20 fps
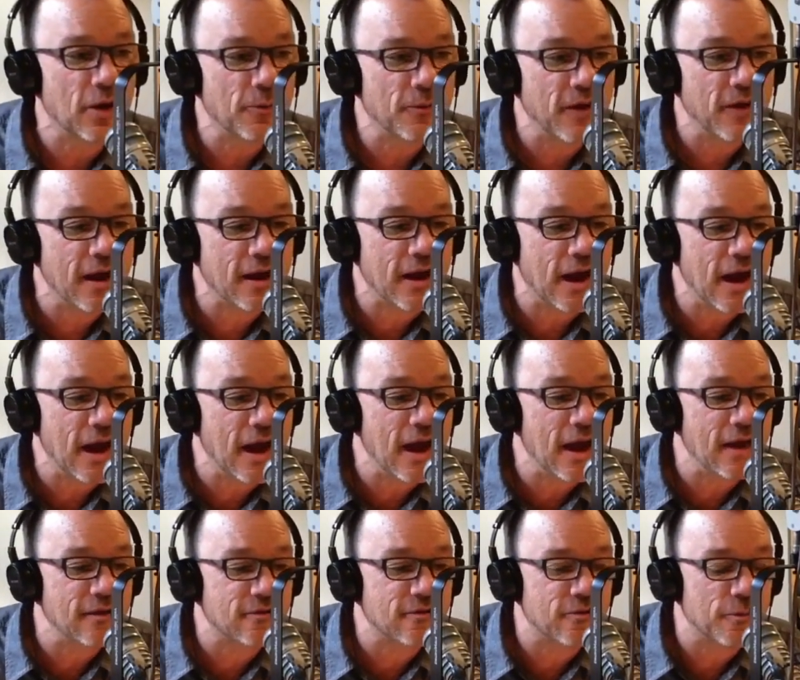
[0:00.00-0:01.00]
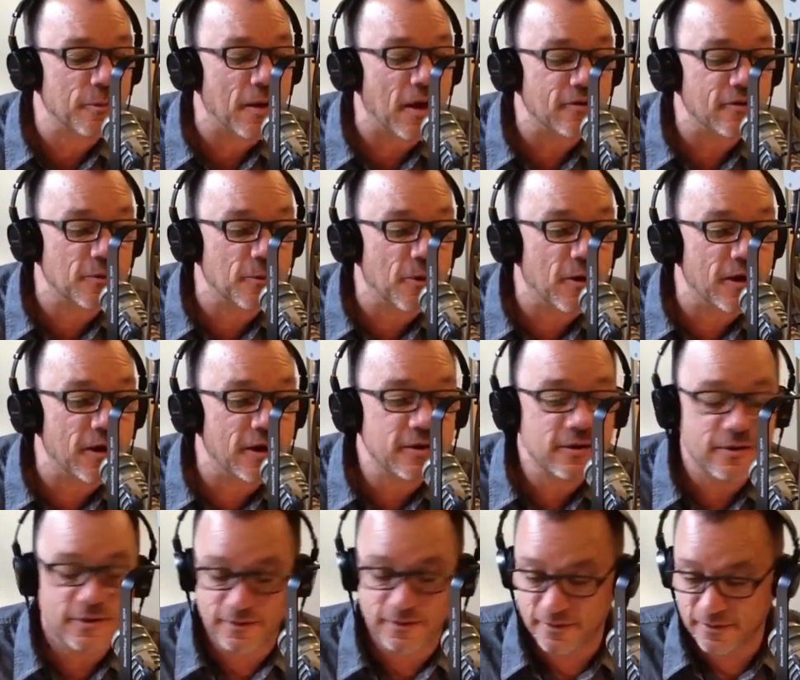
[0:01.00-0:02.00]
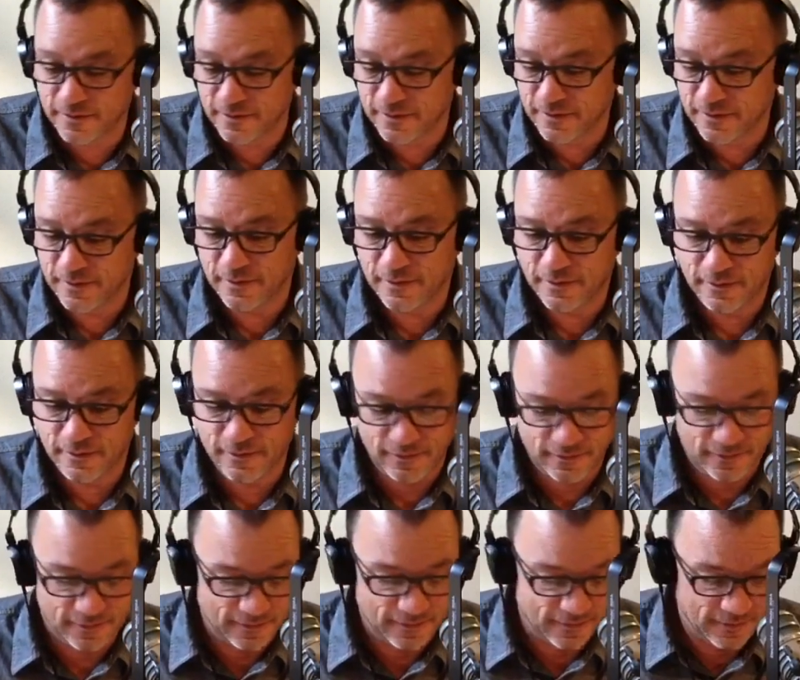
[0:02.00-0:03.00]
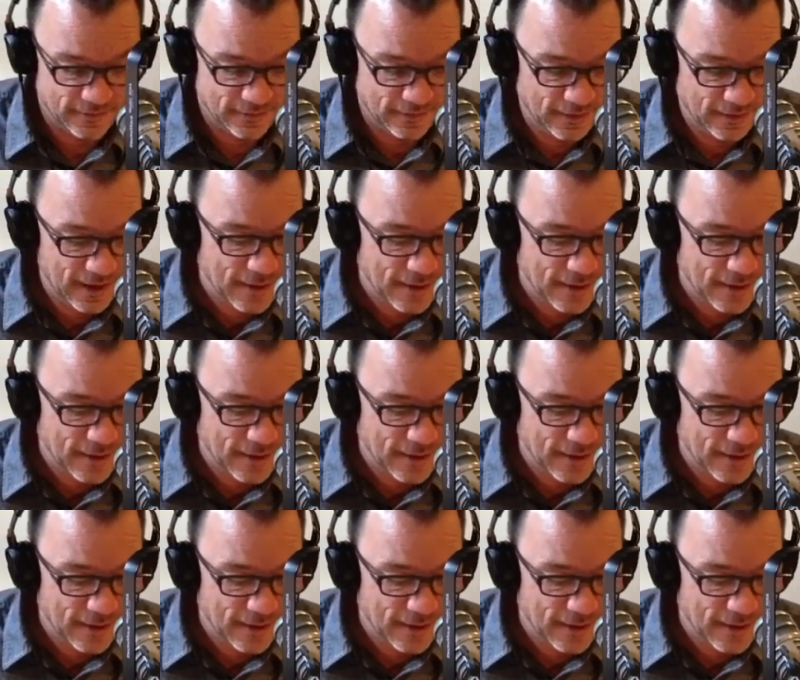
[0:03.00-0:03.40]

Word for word: With, hey, hey, it's the buzz. Good morning. Hey, good morning. Hey,